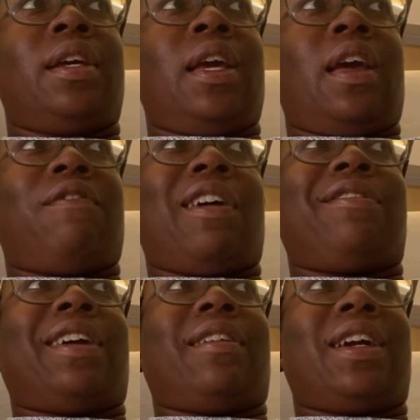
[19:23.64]
It felt
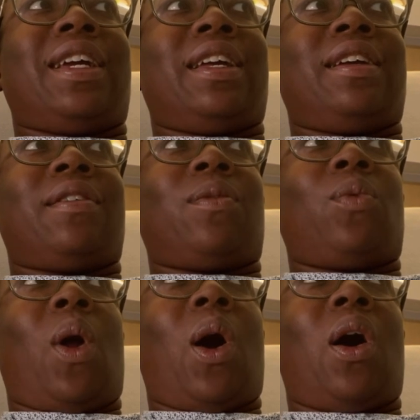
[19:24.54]
very
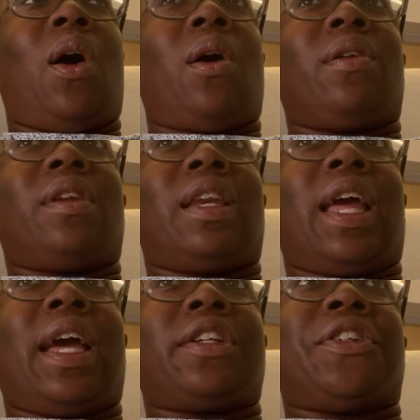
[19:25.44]
raw,
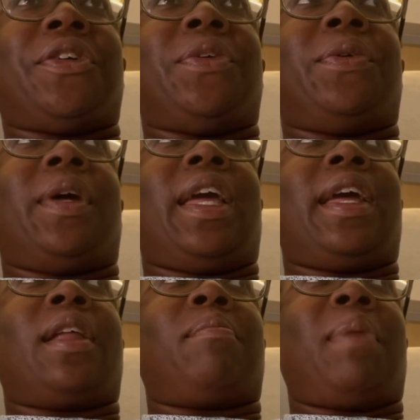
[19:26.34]
natural,
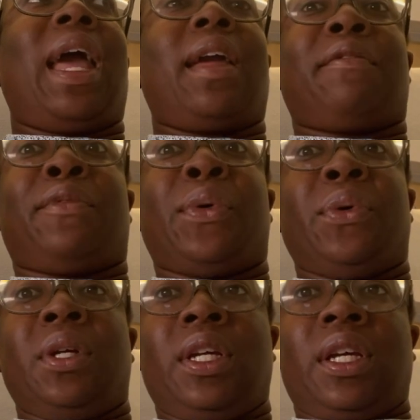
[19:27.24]
and
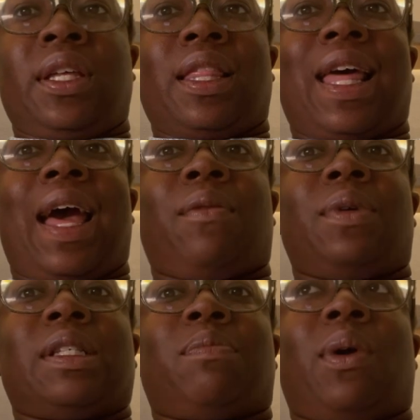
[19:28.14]
painful. That
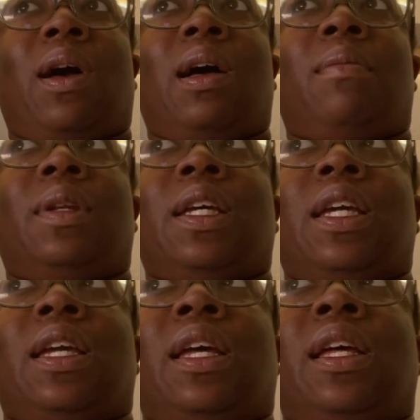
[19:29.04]
was
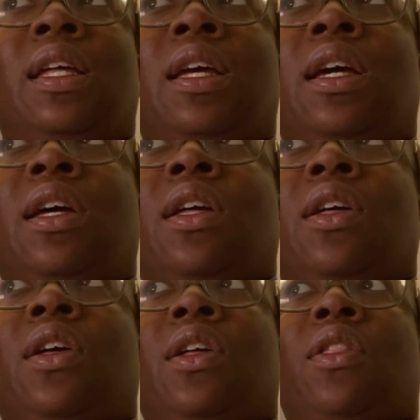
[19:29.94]
probably
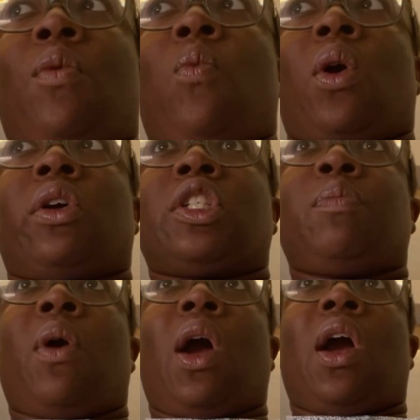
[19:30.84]
the
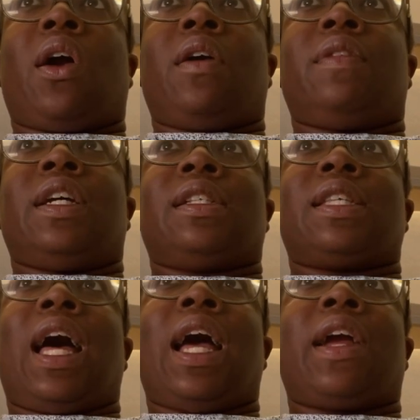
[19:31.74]
worst part of the
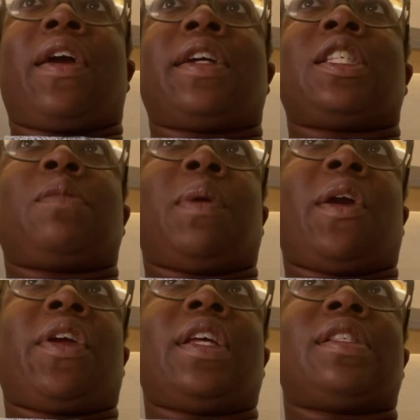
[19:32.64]
entire
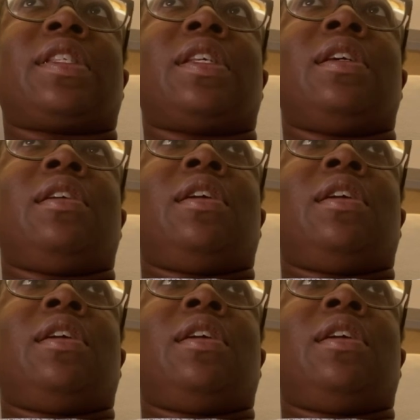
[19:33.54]
experience.